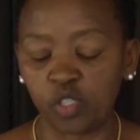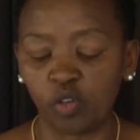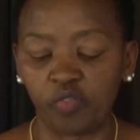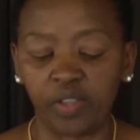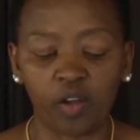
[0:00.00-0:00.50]

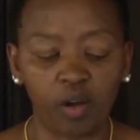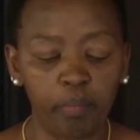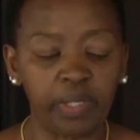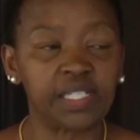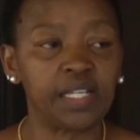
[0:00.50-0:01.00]
of the
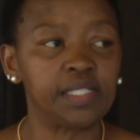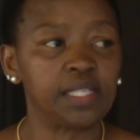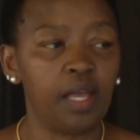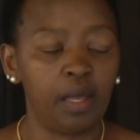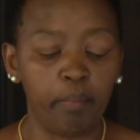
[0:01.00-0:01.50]

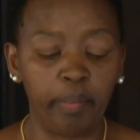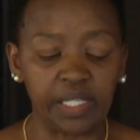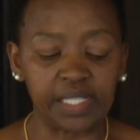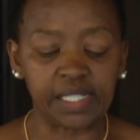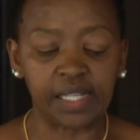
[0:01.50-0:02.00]

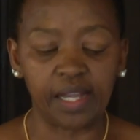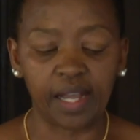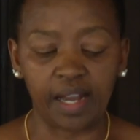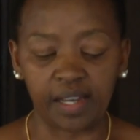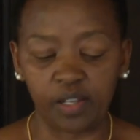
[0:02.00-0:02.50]
competence-based
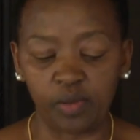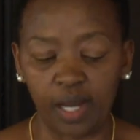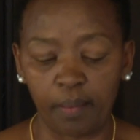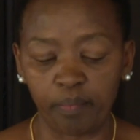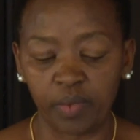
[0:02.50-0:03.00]
curriculum.